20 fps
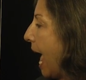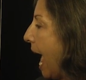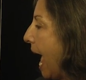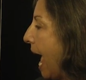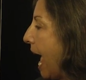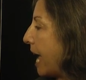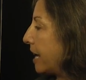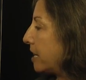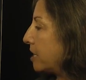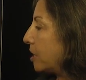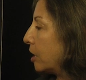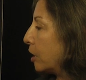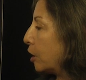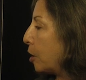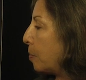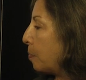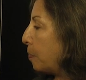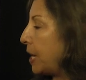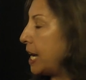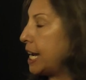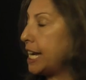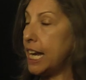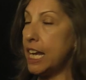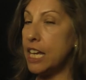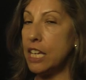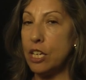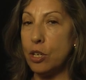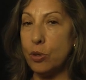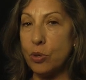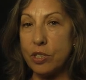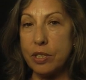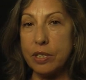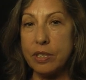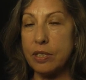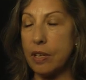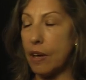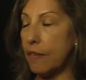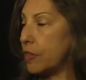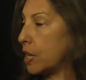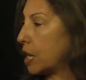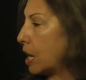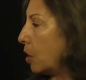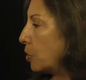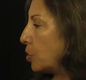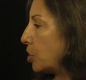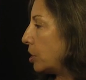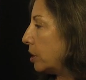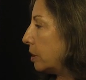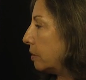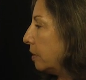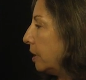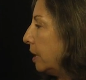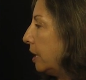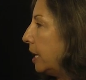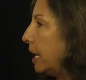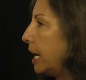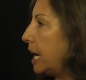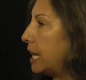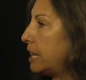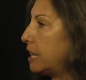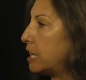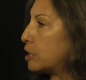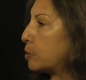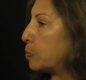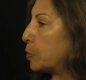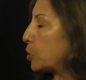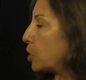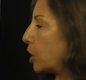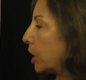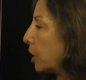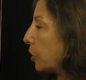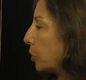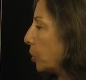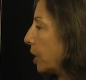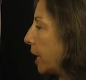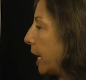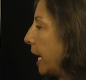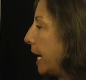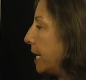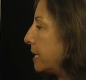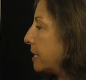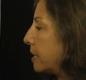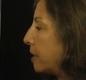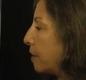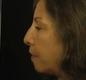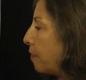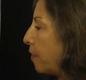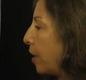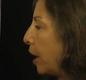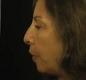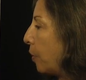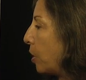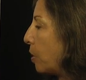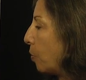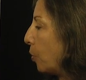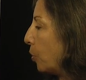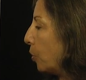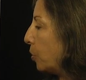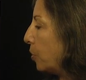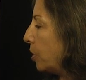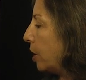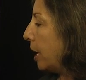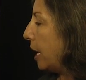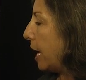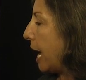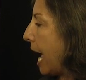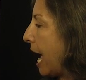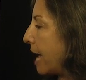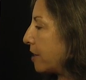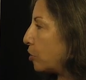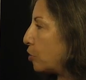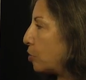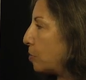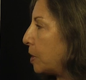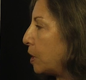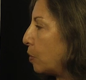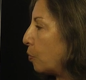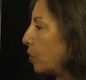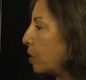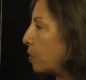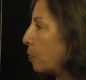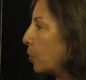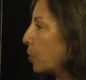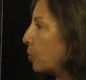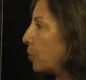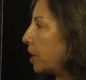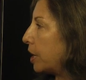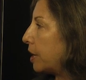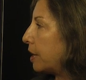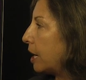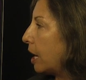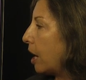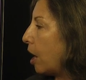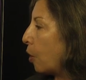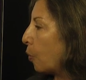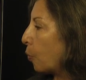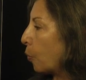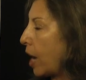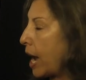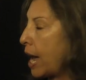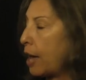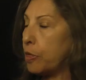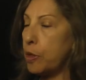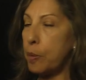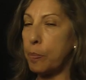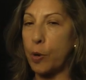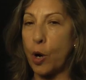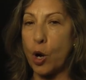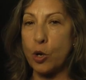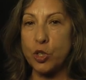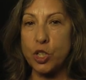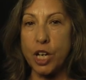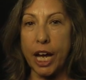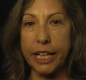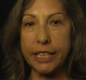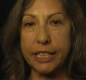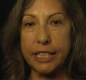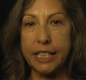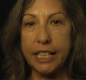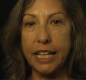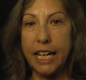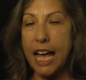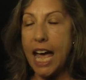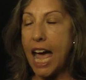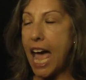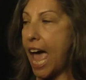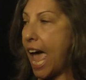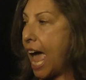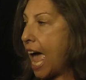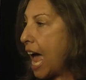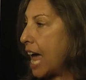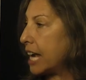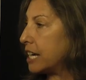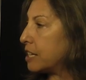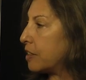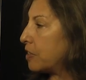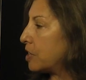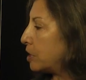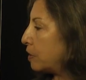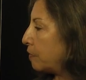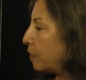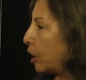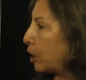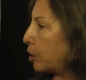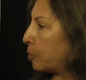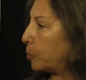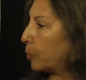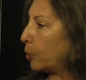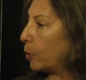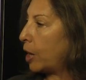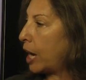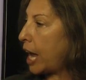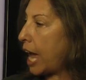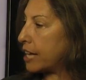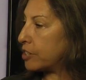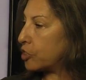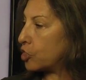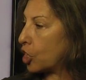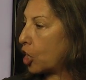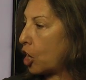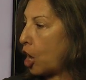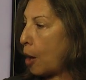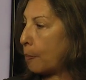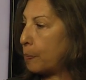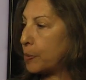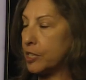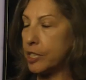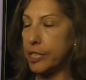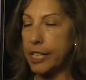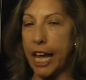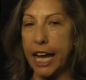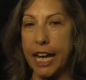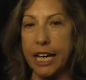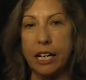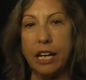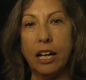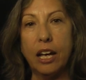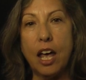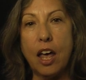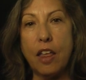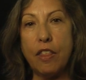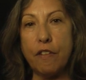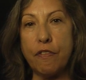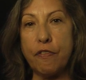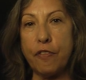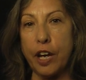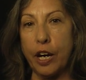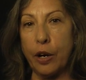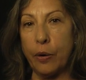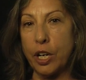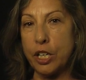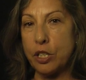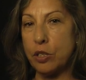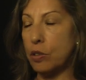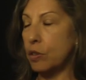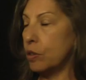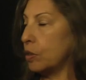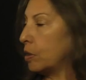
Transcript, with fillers: and competing uses of the ocean. In this particular case, the ferry route has to be rerouted around the project, and the developer has to compensate the ferry